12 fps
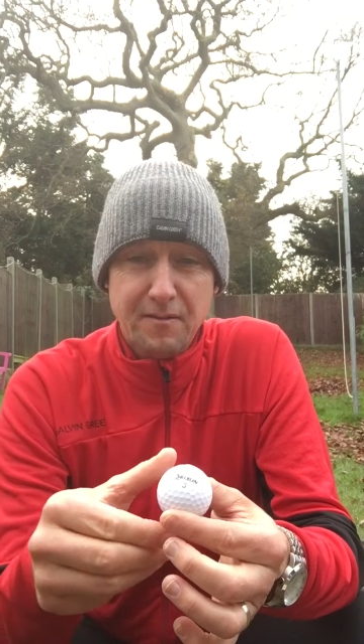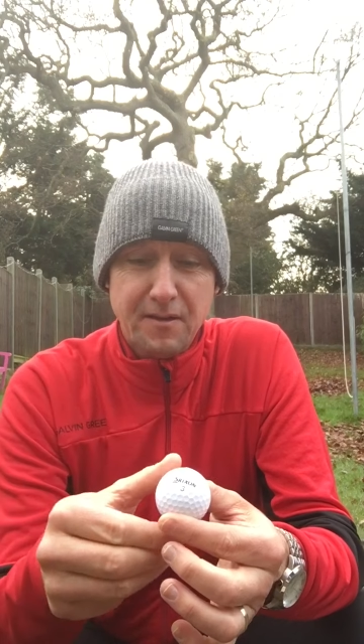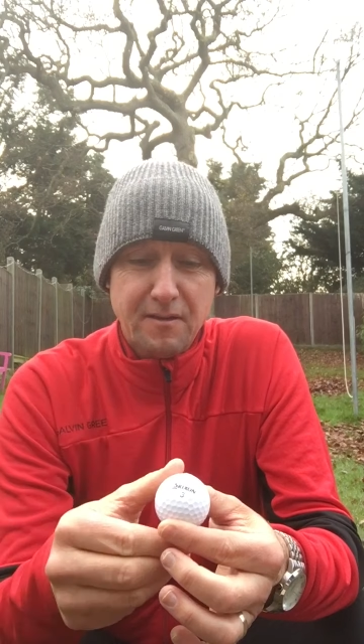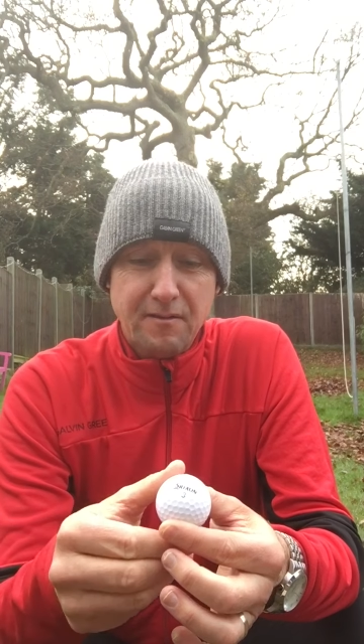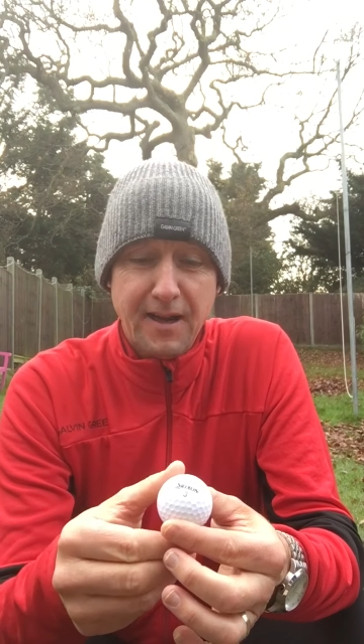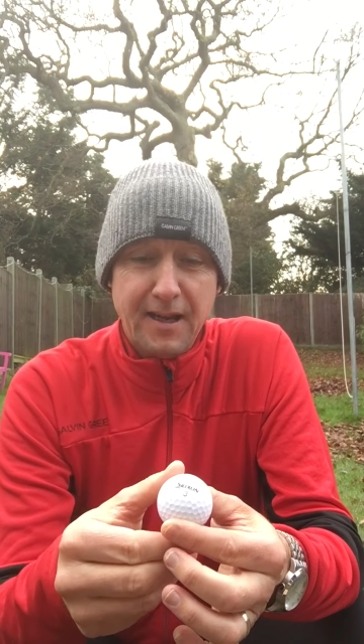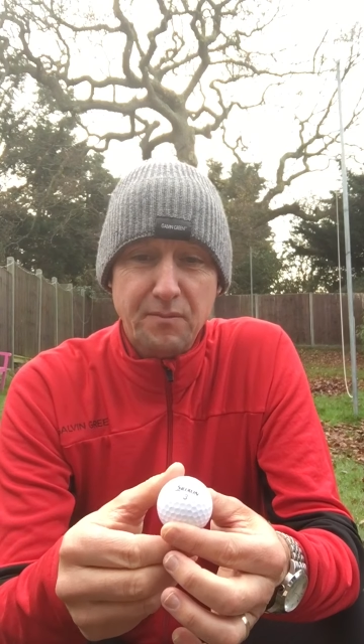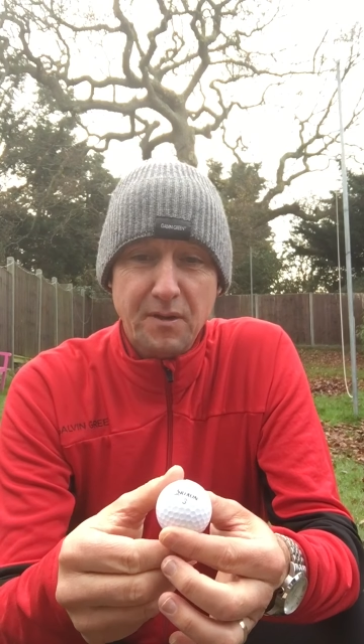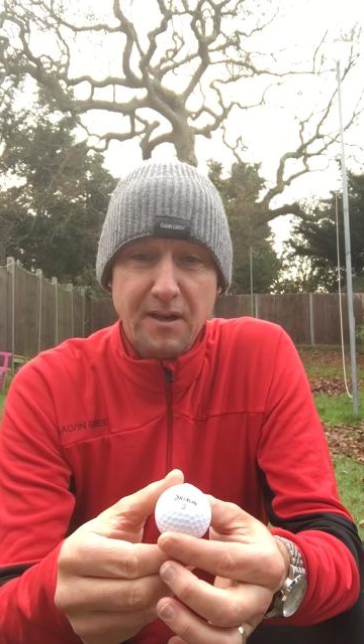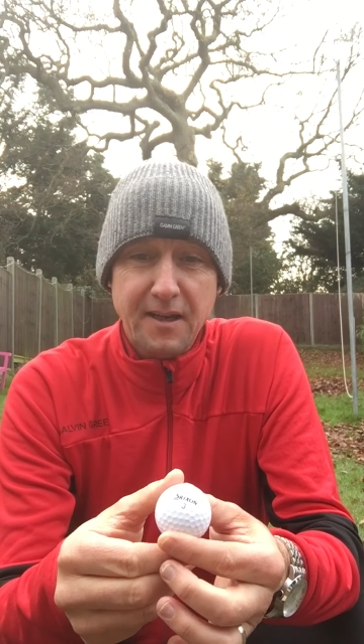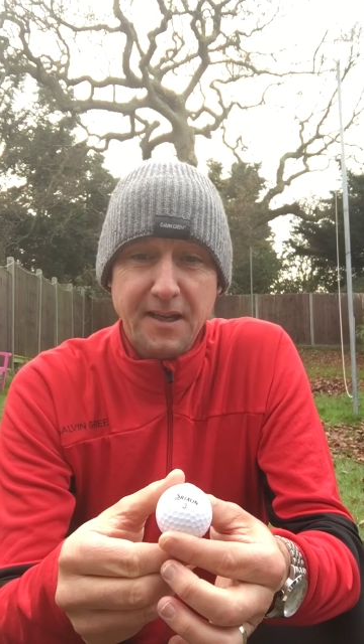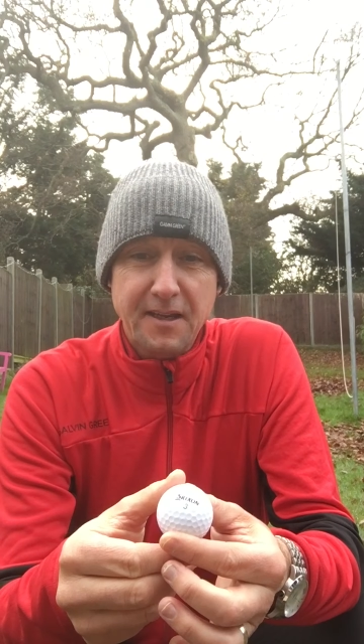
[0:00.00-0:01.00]
the ground, what
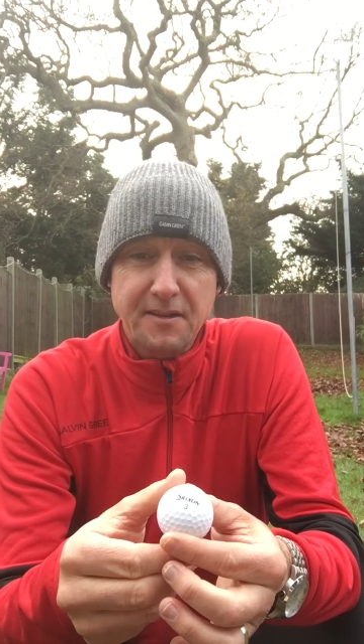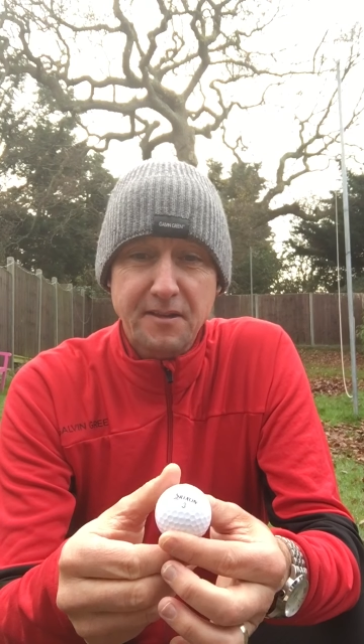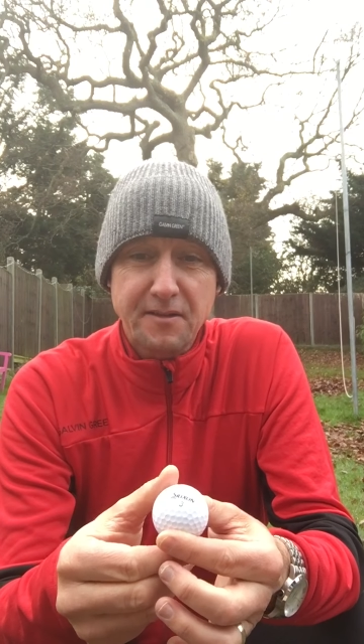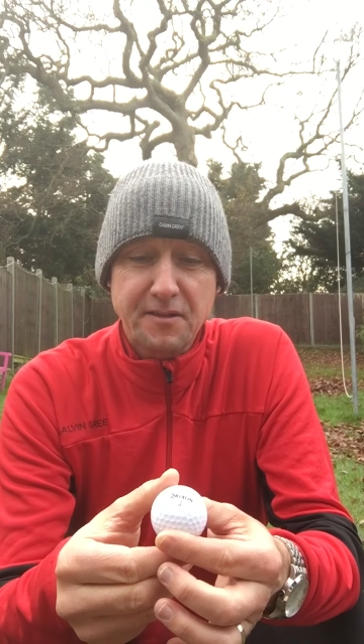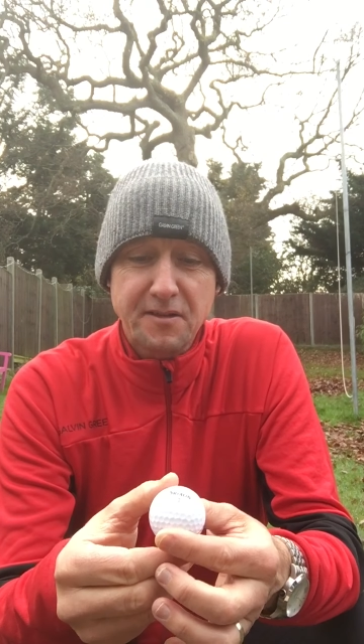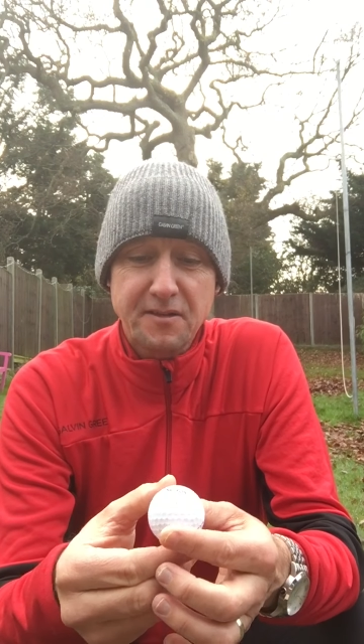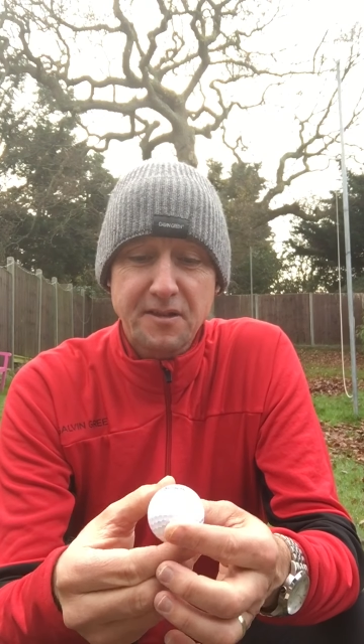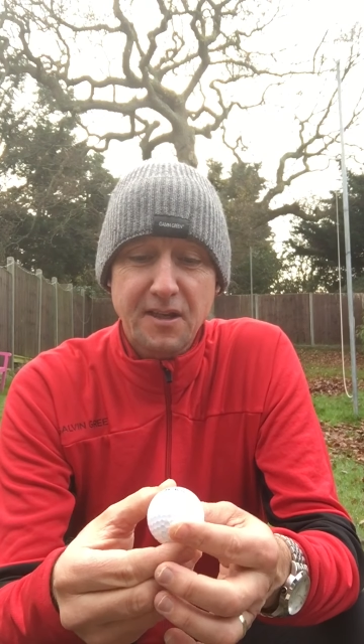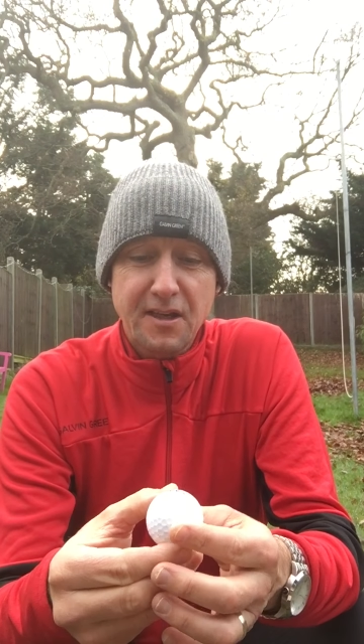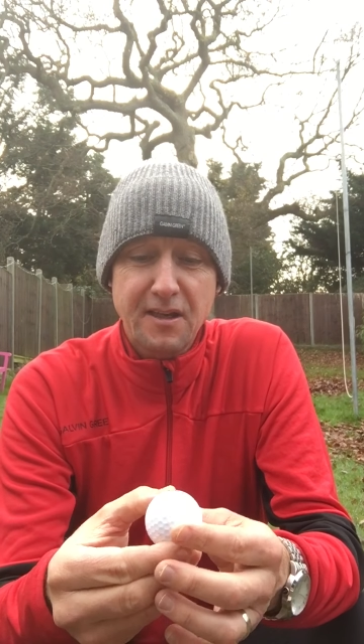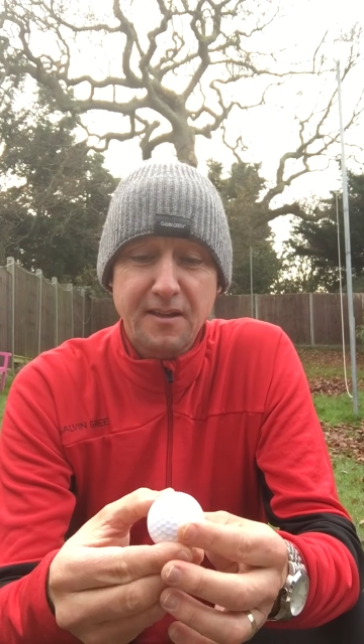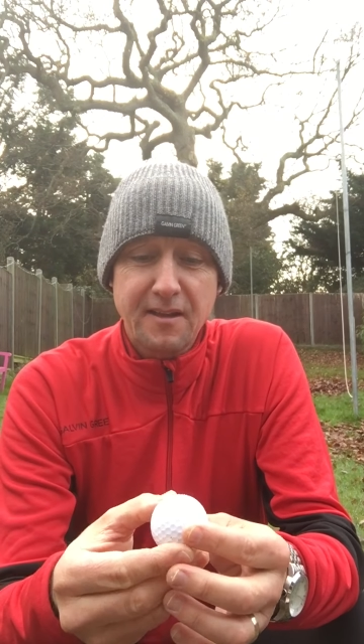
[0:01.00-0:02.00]
I'd like you to do is just
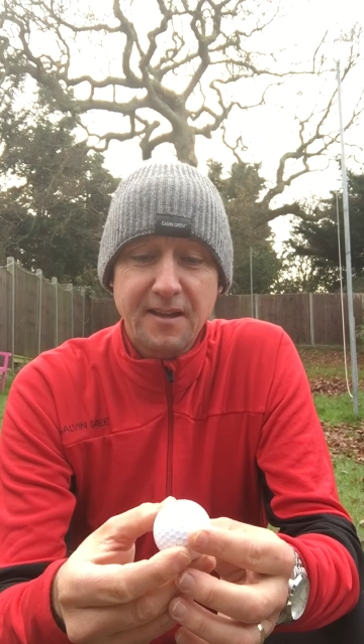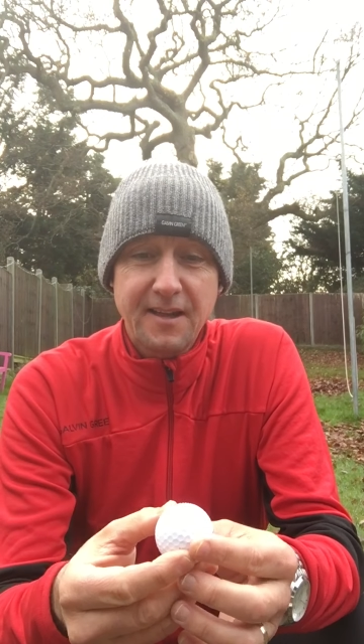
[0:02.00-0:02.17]
turn